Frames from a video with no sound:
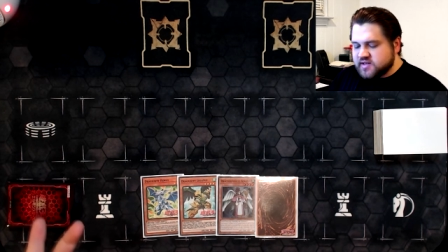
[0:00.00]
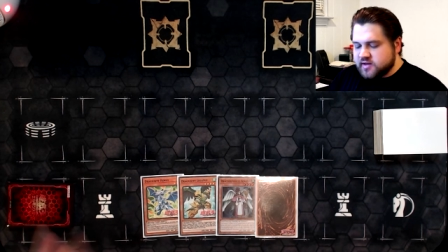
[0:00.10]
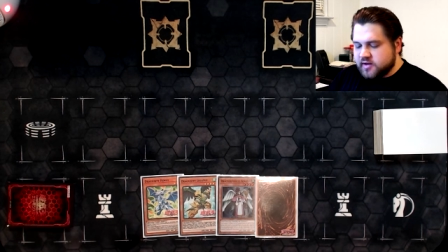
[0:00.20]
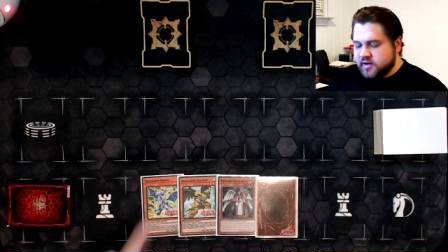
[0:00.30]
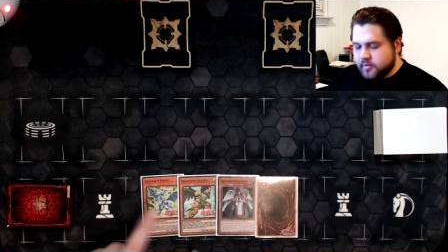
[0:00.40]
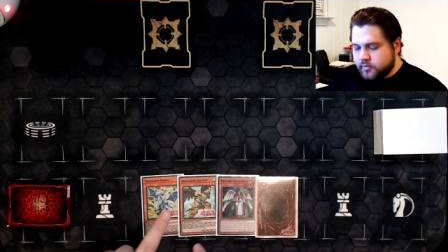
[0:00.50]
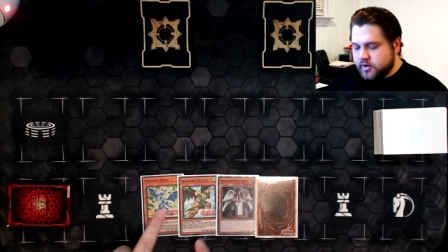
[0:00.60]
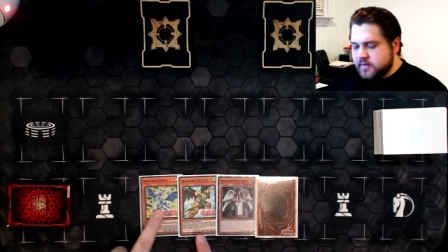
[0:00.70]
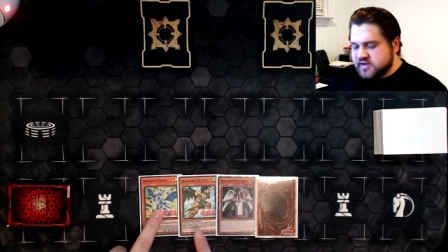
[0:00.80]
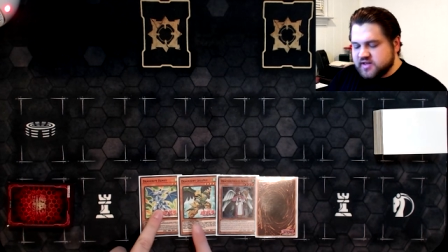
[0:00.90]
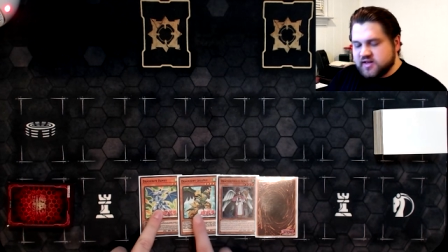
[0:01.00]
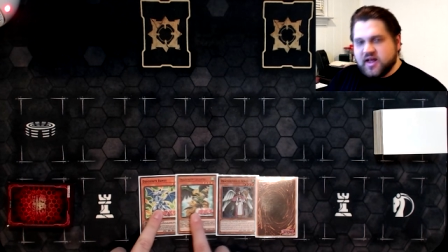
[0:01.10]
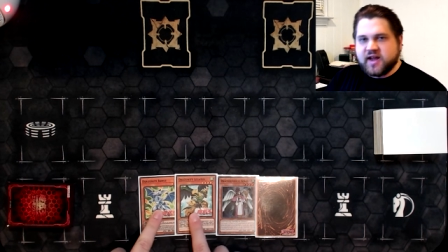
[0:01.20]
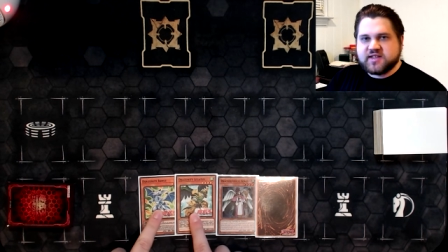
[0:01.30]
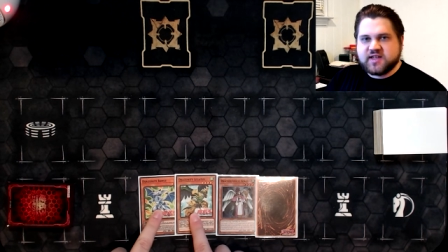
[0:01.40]
Basically,
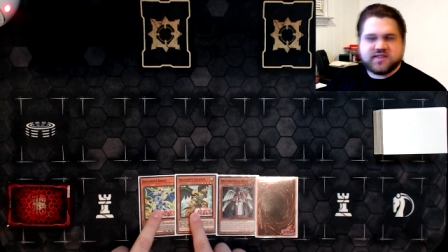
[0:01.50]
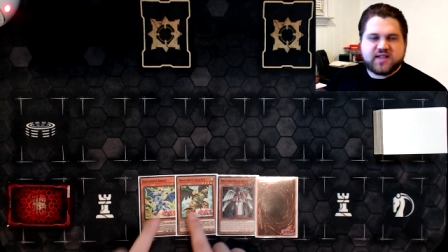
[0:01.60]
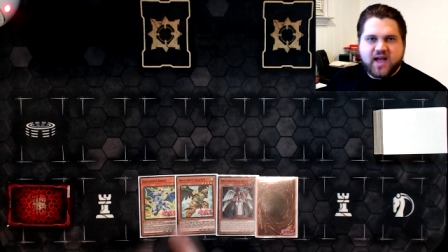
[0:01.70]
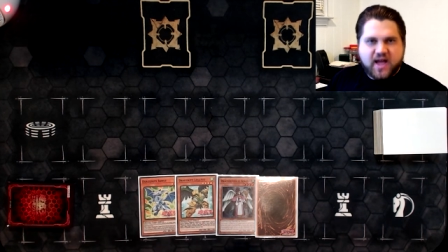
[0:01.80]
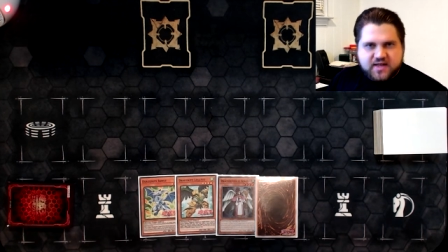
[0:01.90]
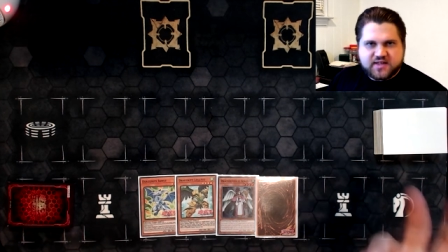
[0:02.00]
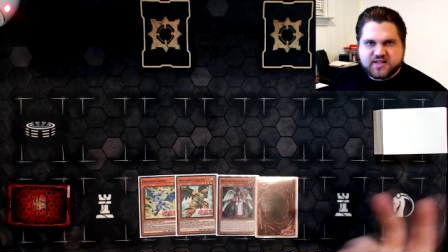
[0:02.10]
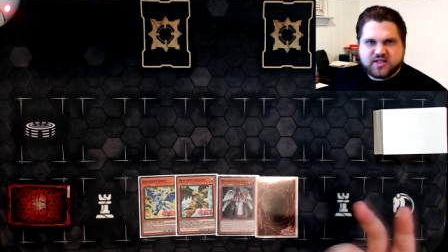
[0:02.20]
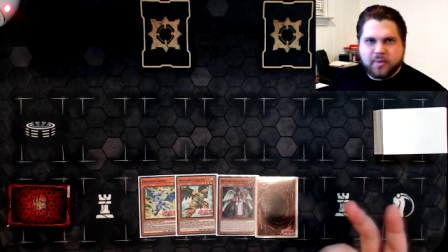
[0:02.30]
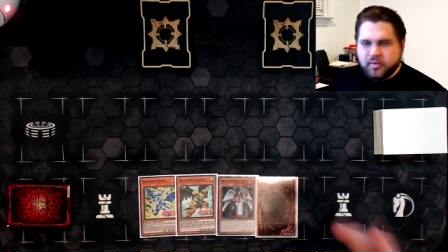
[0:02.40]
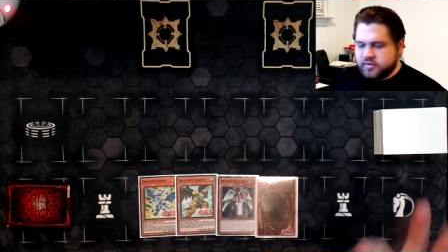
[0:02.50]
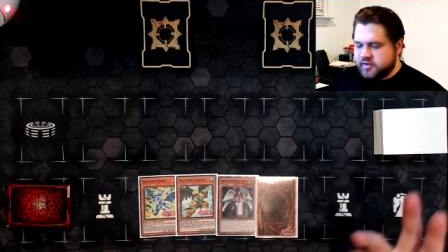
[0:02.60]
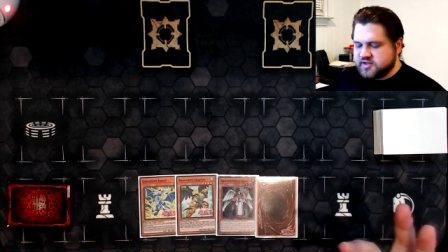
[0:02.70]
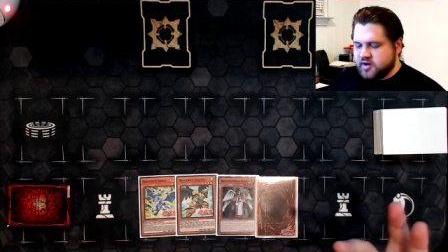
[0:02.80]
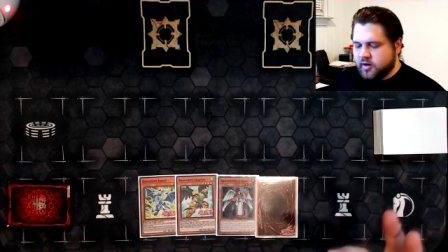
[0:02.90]
Remus and Legatus, access to
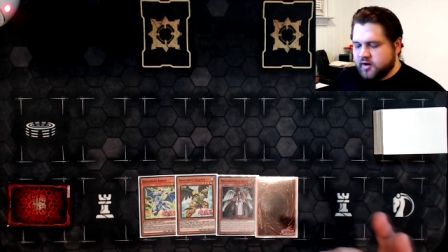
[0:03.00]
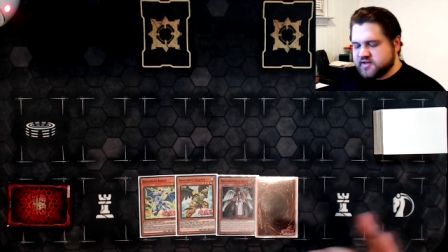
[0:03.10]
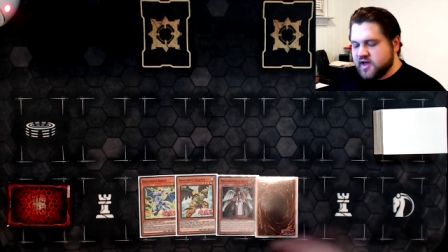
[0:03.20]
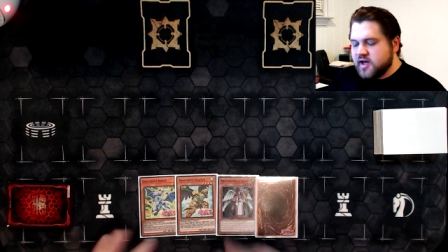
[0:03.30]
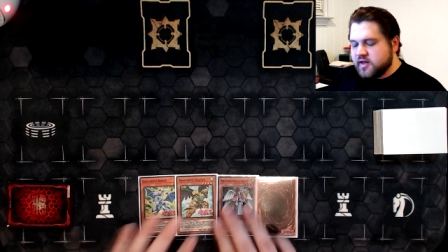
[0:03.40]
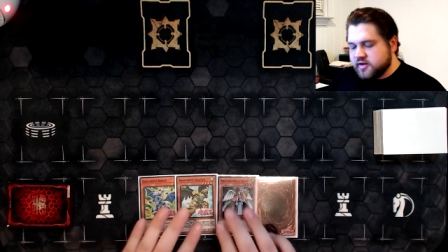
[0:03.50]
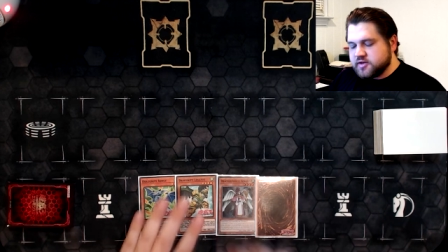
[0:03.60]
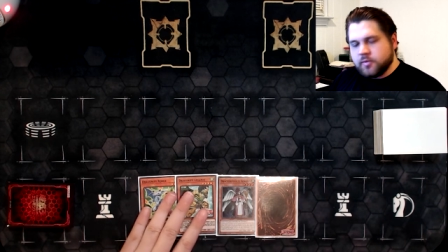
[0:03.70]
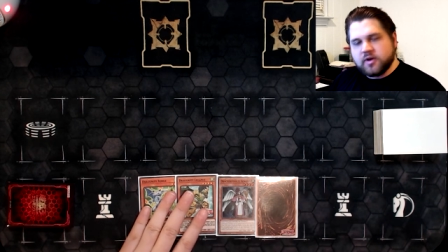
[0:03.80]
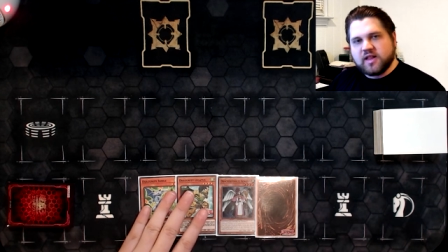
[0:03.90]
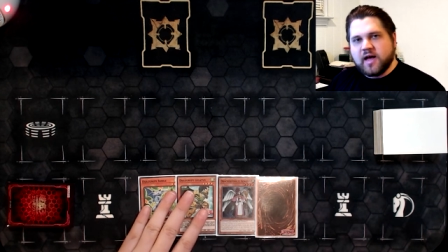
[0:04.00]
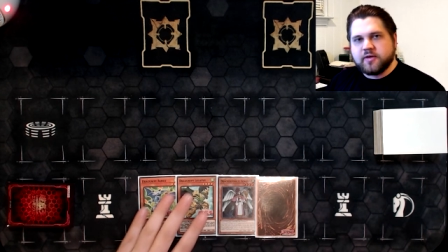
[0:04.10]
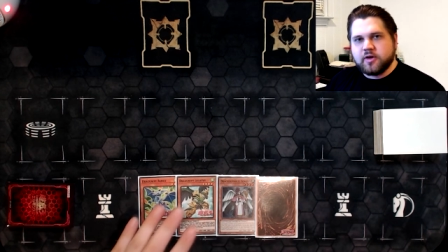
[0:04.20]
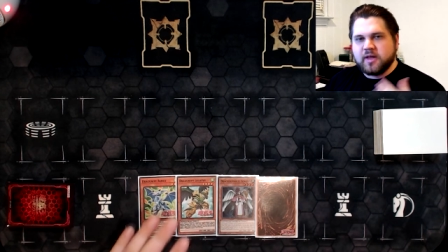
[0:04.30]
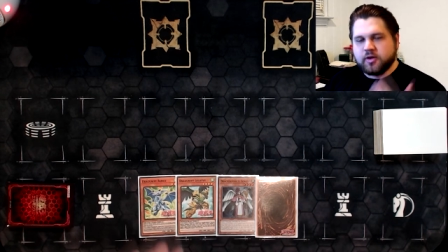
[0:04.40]
both of these cards. These are what
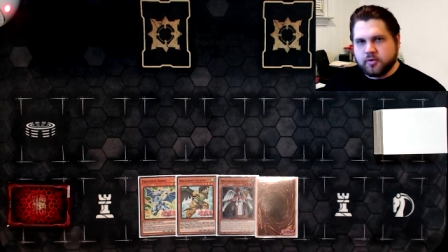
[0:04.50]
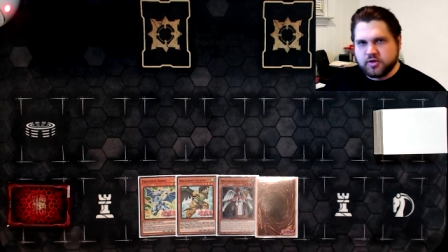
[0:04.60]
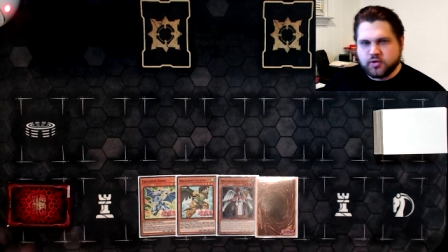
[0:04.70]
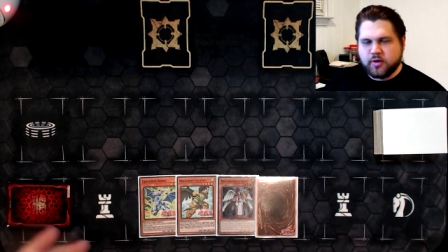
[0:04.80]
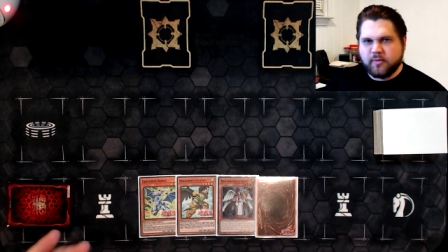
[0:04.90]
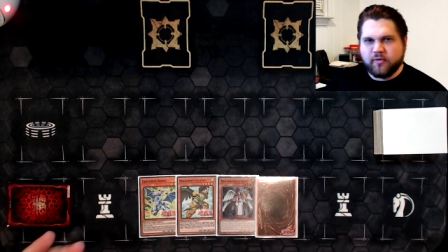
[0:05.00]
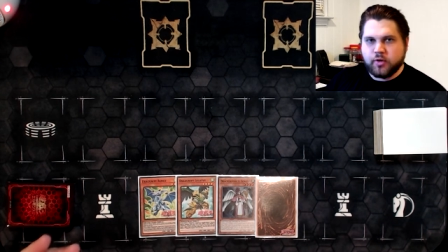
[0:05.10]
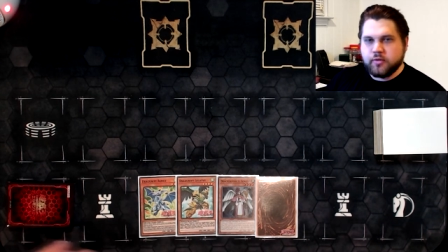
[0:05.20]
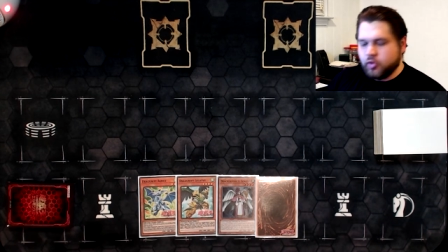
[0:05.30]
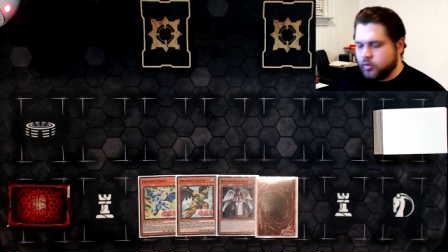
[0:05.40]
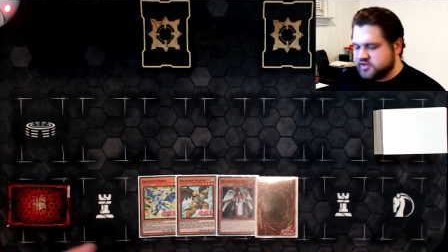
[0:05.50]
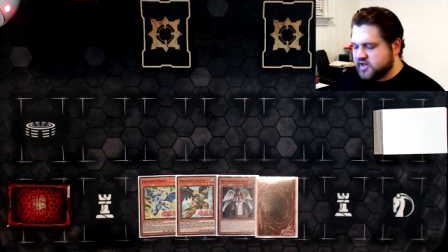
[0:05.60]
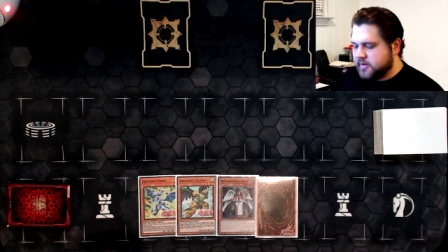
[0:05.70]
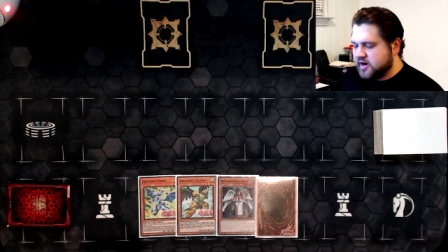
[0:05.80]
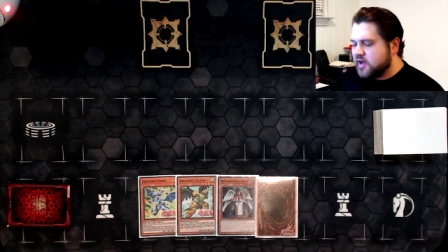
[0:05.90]
allow you to make the Crystal Wing before you
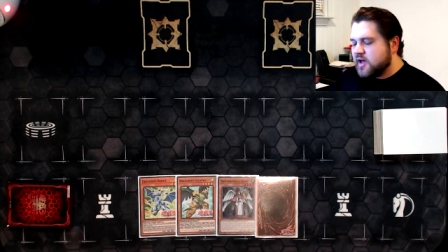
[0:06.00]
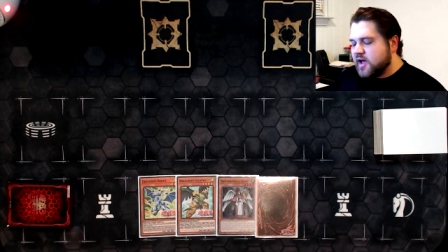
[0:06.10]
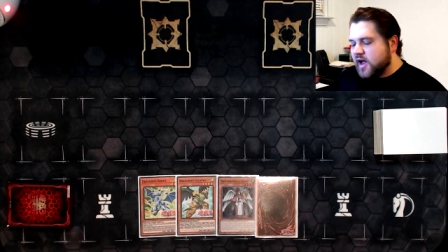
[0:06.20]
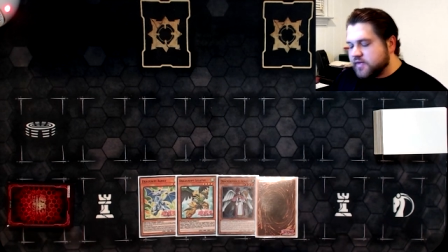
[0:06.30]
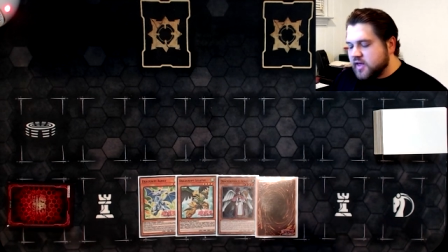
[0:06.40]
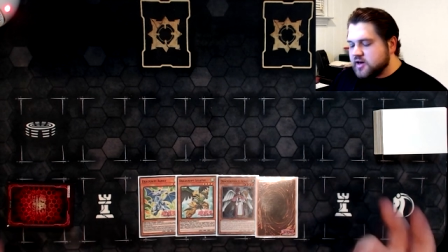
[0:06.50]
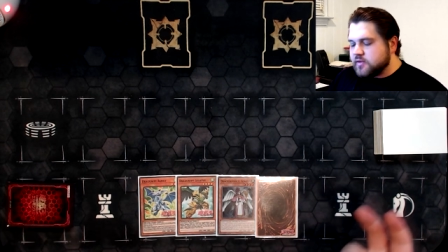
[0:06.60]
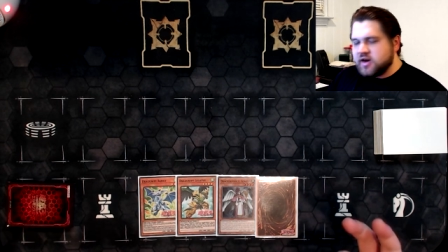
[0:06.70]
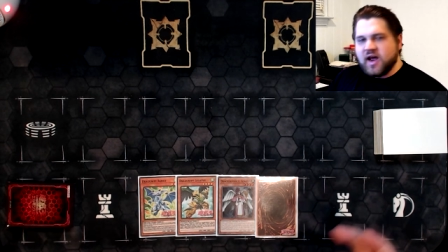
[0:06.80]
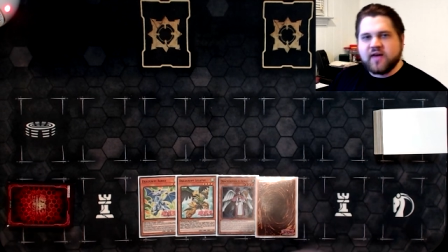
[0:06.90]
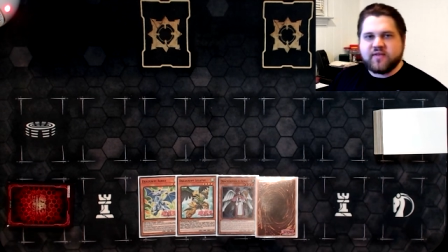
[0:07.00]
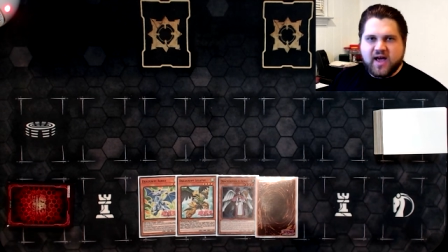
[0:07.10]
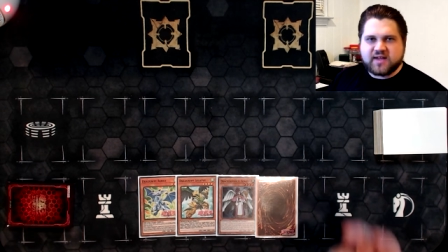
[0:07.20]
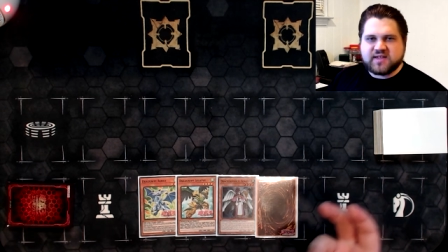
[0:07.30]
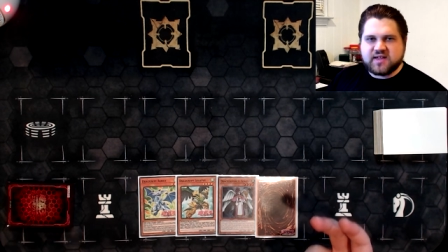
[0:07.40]
normal summon, and then you need to
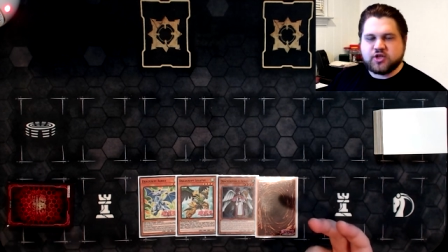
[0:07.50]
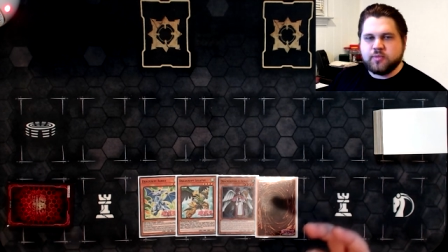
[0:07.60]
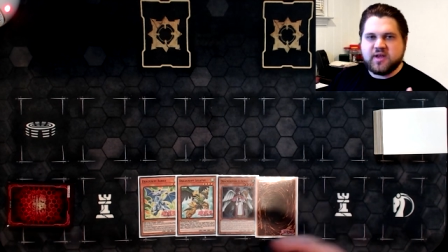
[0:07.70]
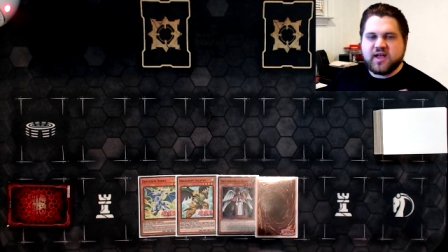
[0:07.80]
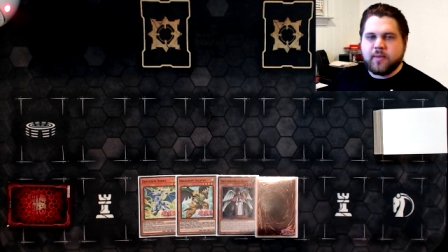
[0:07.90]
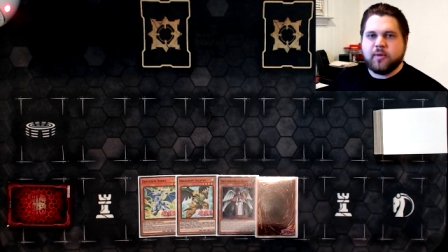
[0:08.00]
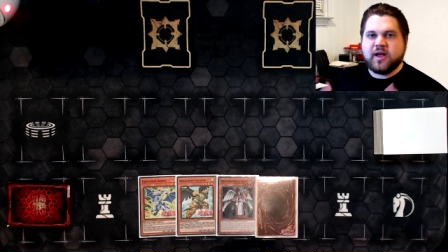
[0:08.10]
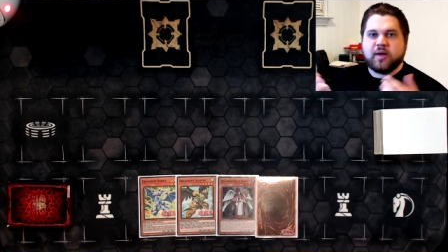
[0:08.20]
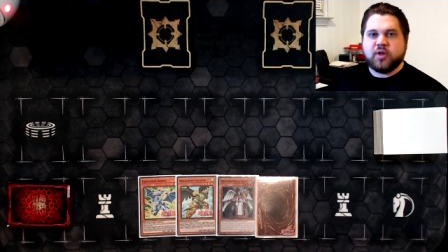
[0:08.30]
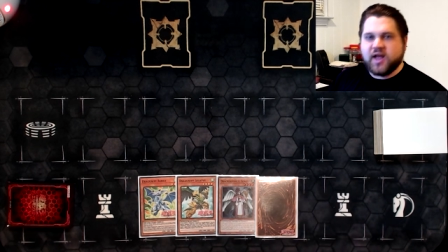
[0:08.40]
have access to being able to